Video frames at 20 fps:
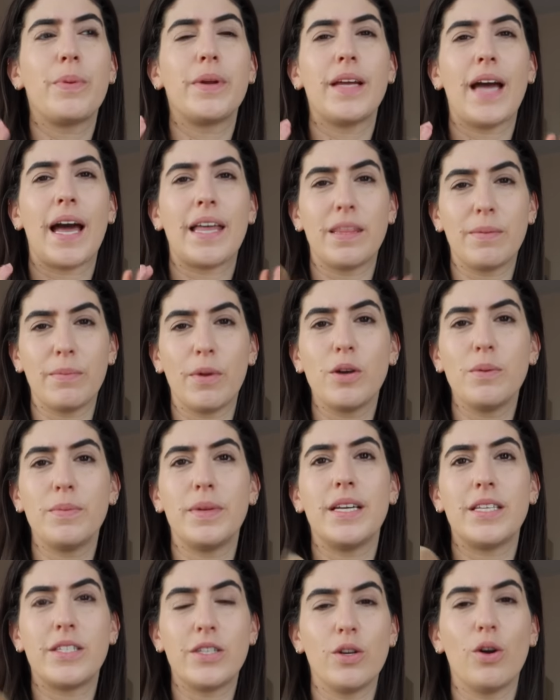but at the
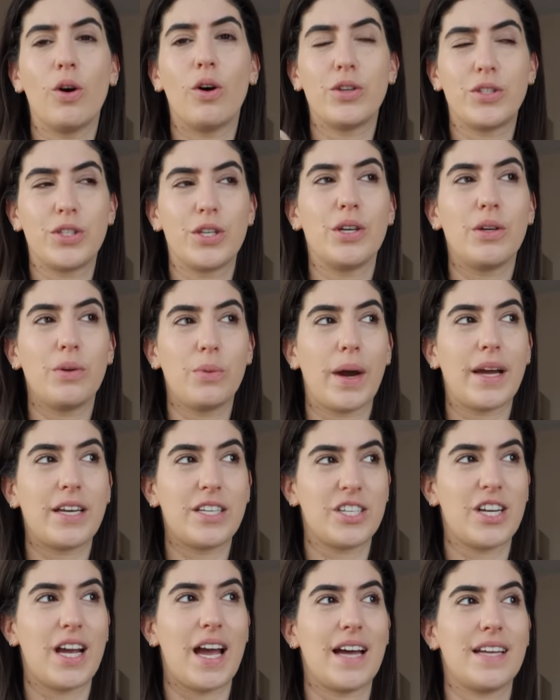moment it's not a two-way
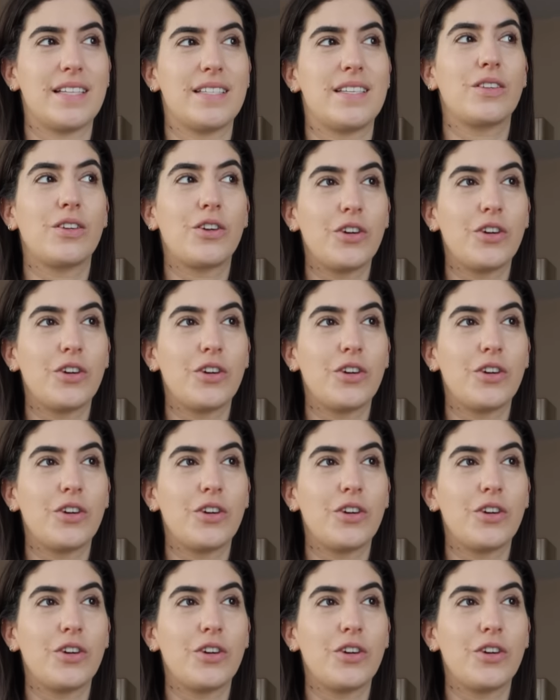chat.